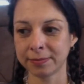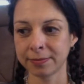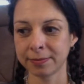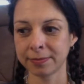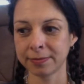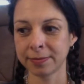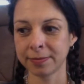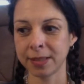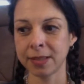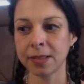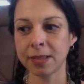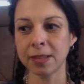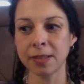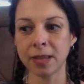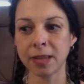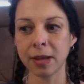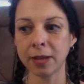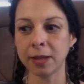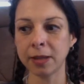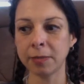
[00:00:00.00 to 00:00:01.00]
This is
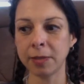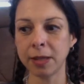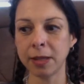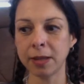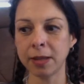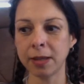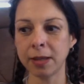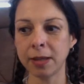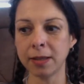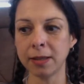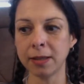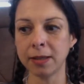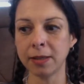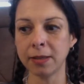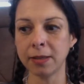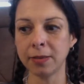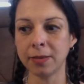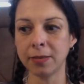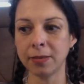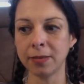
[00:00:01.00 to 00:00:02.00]
telling me that
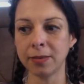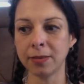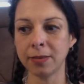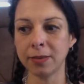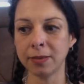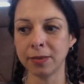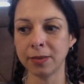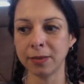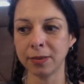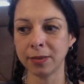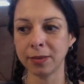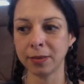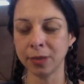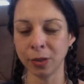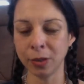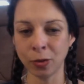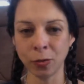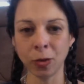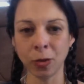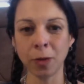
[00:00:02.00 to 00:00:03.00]

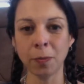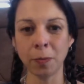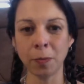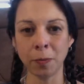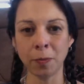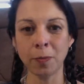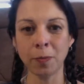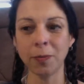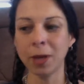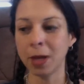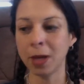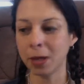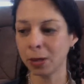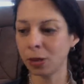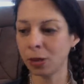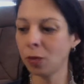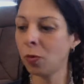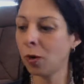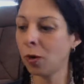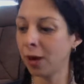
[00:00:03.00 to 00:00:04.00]
you are
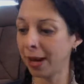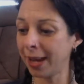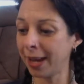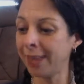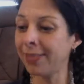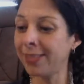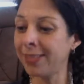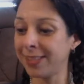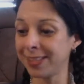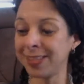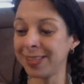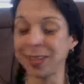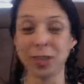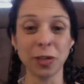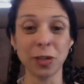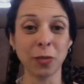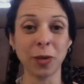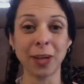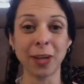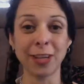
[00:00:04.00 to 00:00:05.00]
in this
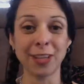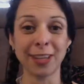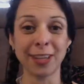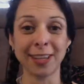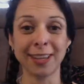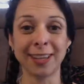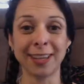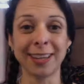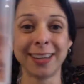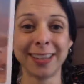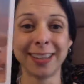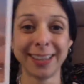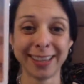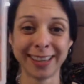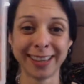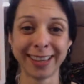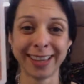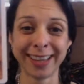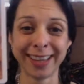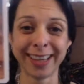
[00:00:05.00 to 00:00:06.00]
situation
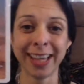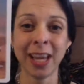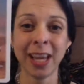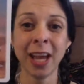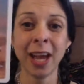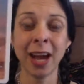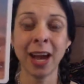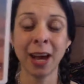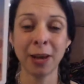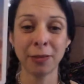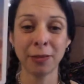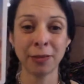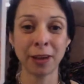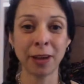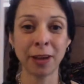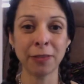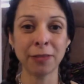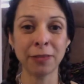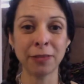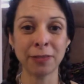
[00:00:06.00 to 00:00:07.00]

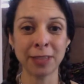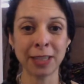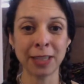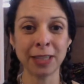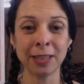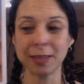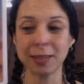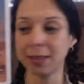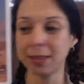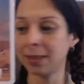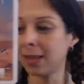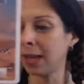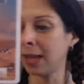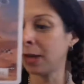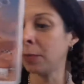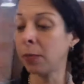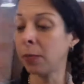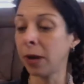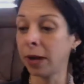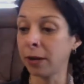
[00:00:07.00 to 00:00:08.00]
of needing to take a
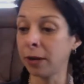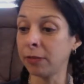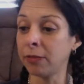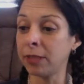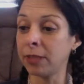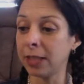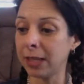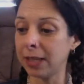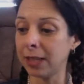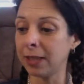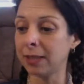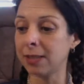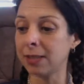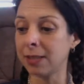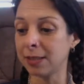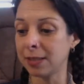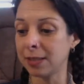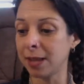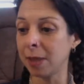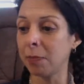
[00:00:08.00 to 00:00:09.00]
break, of needing to
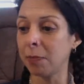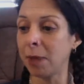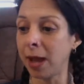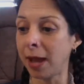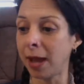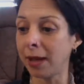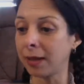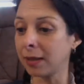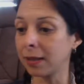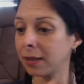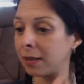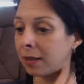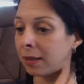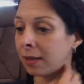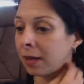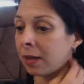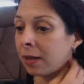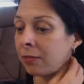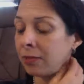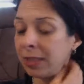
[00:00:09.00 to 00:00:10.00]
step back,
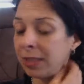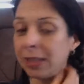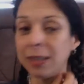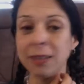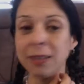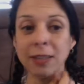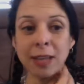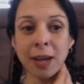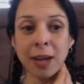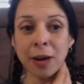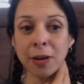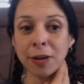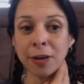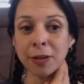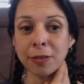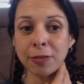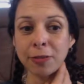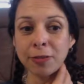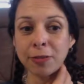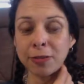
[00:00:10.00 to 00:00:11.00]
of needing to
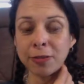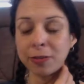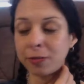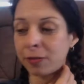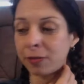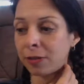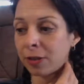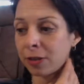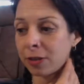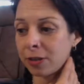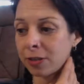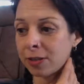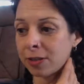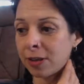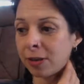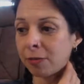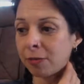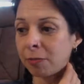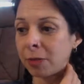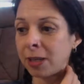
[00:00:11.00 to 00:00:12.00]
care for
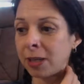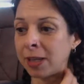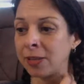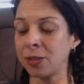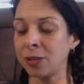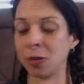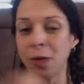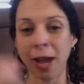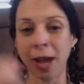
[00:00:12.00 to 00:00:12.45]
yourself, because you